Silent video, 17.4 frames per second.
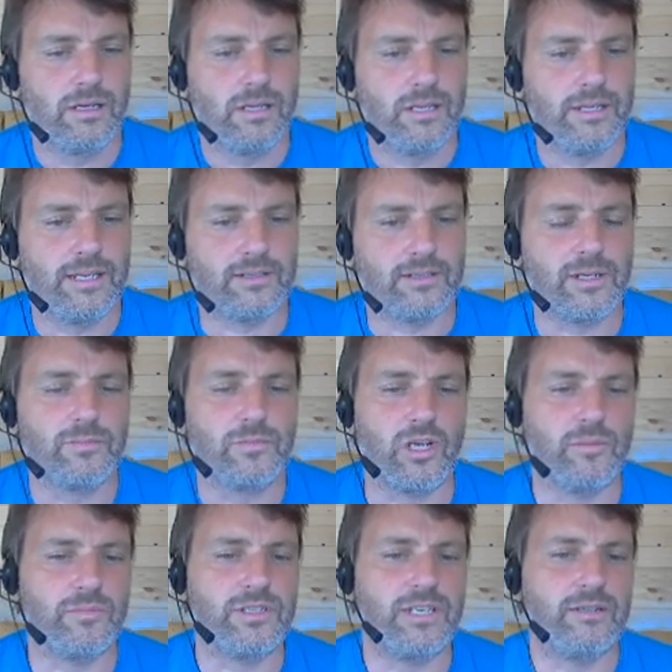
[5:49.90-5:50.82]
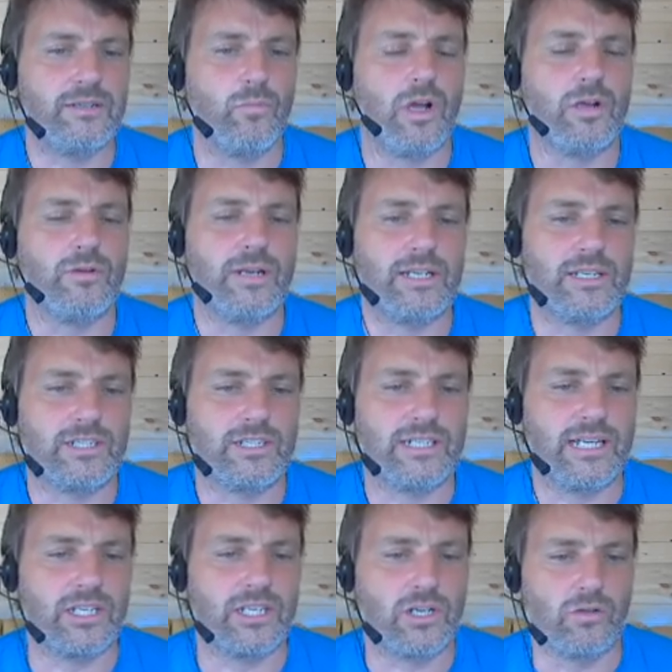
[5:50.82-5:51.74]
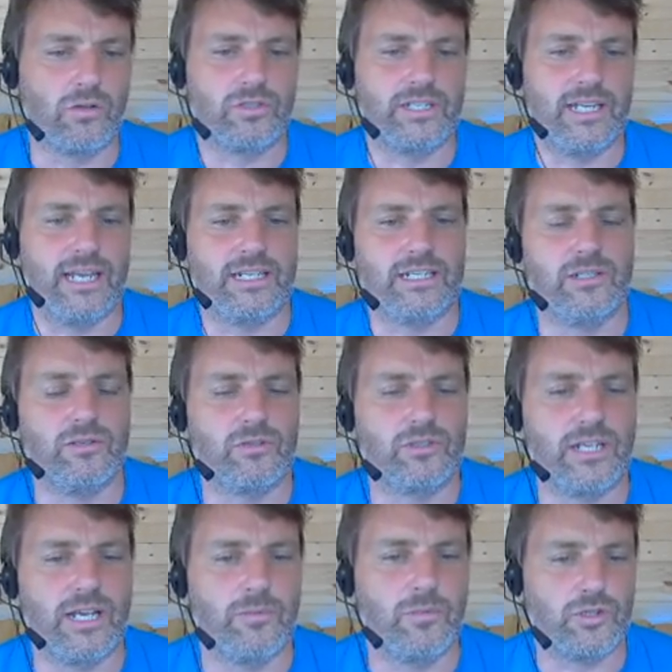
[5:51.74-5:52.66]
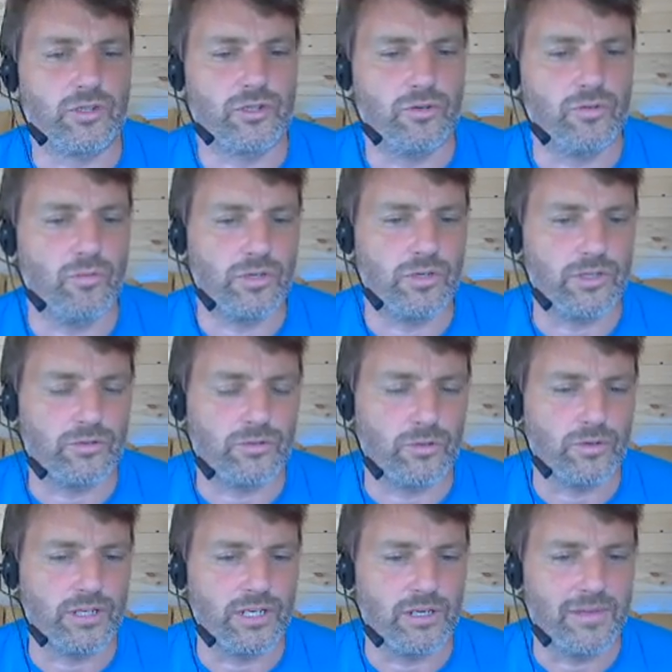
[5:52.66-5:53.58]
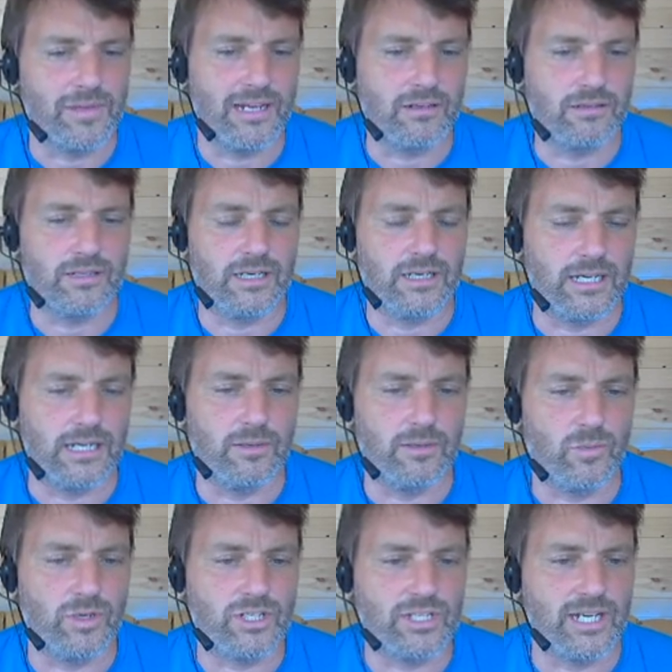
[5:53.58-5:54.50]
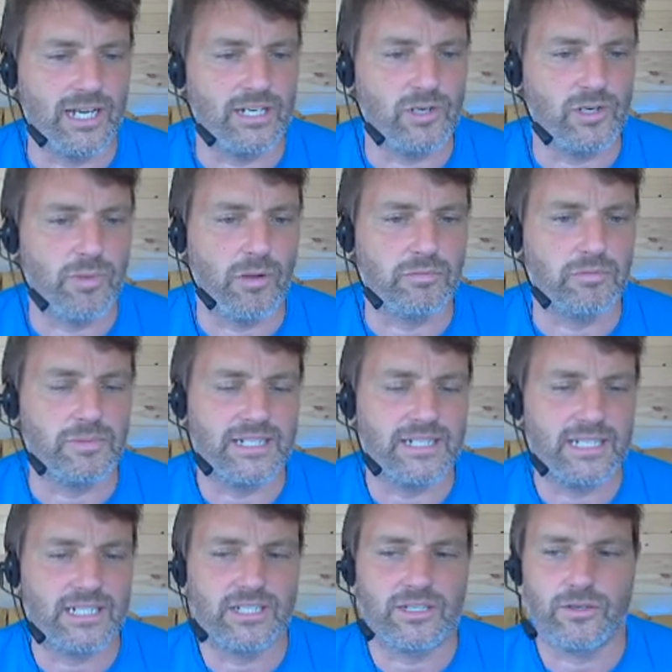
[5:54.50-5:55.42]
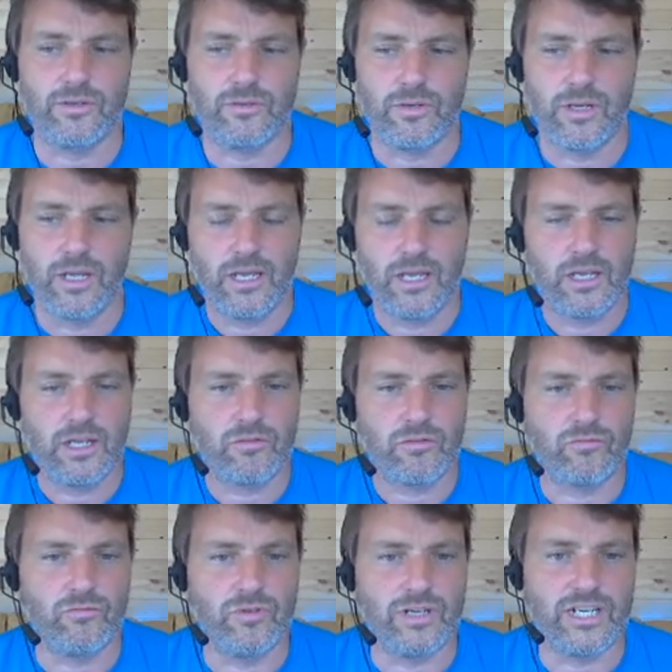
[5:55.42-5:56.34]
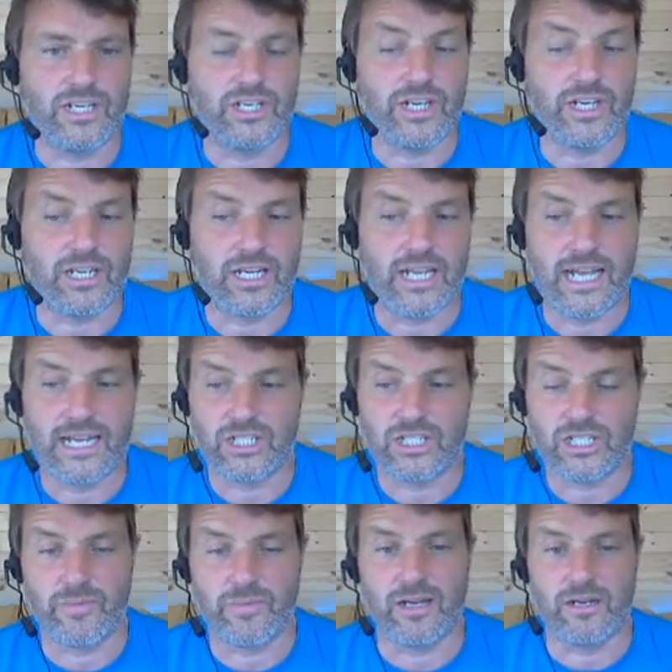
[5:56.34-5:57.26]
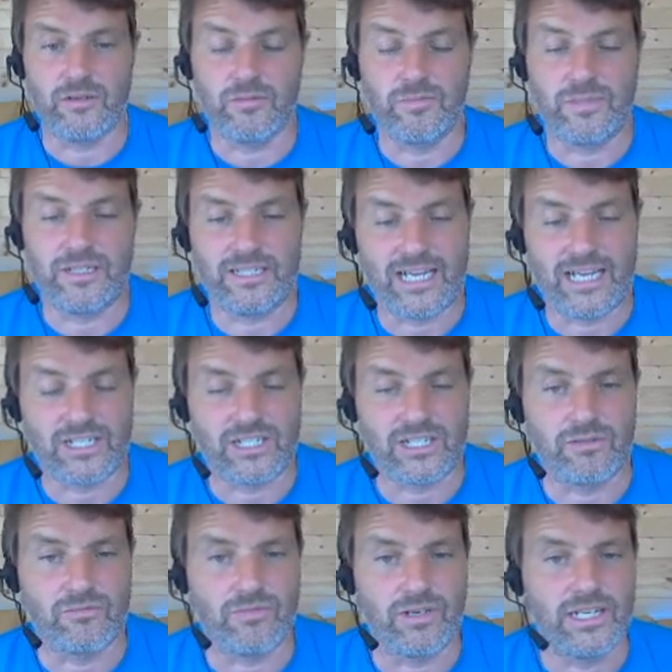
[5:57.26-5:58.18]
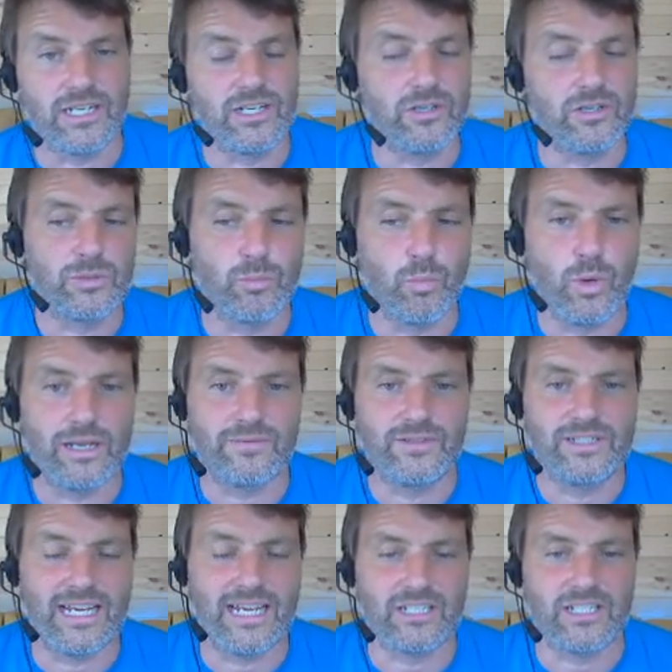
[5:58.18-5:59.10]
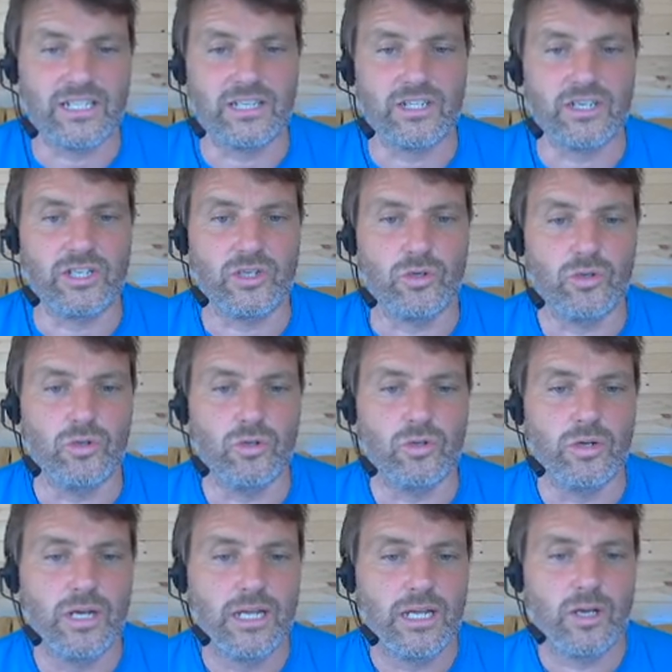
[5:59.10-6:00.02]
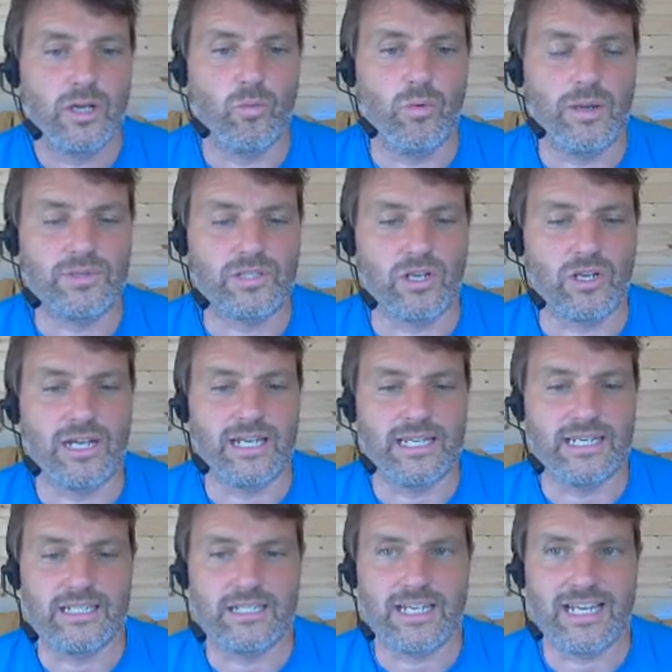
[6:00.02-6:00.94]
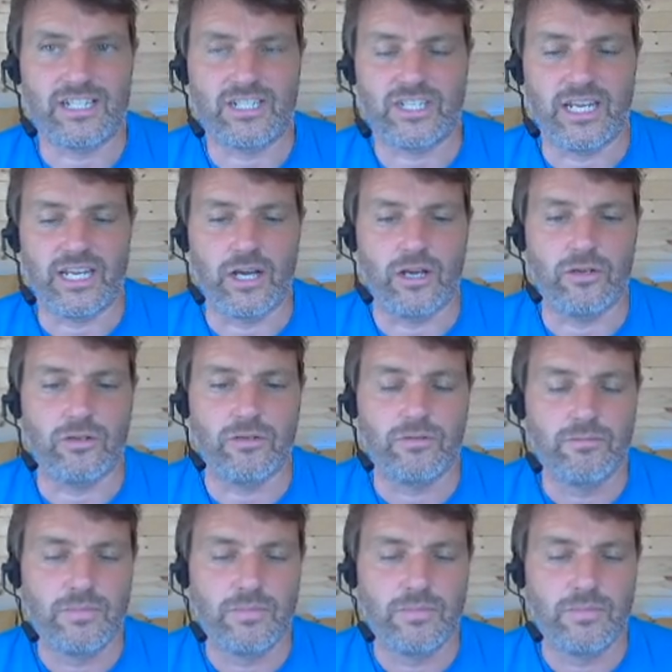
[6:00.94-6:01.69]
Now, sometimes it won't understand the context and it will say, I'm not sure what you're talking about, in which case you probably need to rejig your HTML. It's actually a really good way of testing that your website is SEO